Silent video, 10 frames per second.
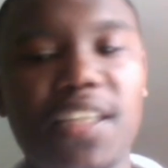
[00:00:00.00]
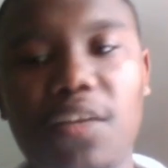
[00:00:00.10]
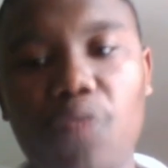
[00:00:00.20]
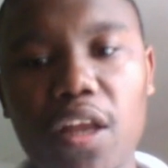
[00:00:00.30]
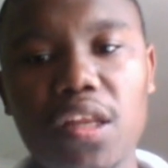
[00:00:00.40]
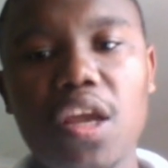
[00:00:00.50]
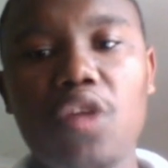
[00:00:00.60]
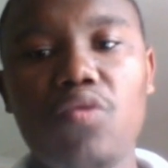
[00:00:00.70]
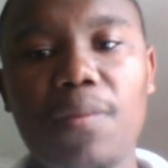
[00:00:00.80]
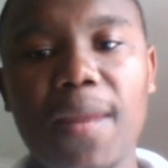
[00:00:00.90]
when
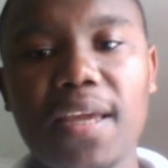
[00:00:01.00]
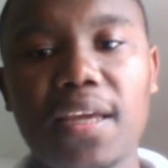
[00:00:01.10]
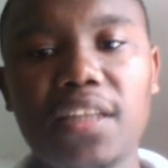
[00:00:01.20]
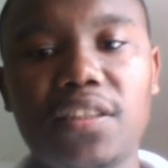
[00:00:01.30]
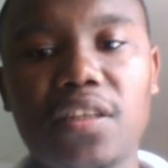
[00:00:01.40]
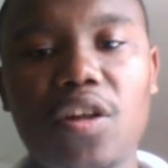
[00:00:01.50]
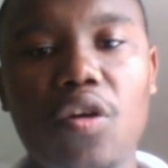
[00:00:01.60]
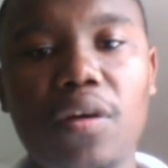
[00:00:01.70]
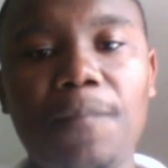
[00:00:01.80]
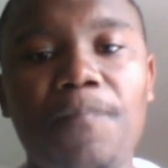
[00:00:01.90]
you're playing against the
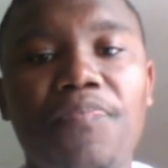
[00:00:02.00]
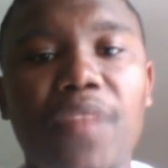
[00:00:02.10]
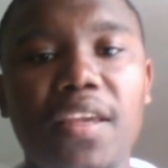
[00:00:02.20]
clock.